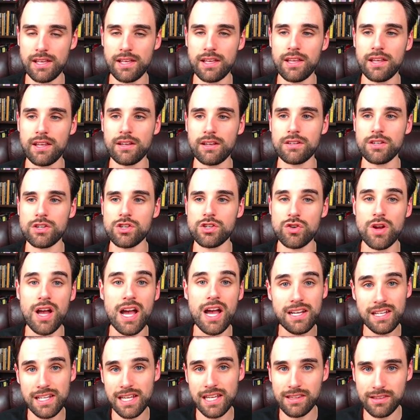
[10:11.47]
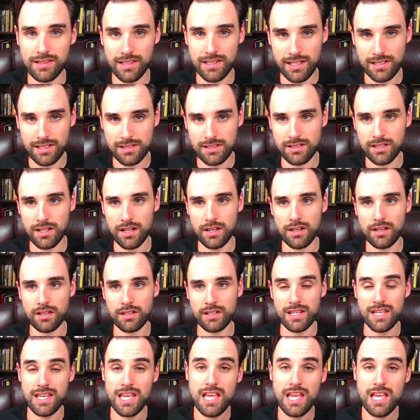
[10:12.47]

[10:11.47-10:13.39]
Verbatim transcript: and trying to get things done,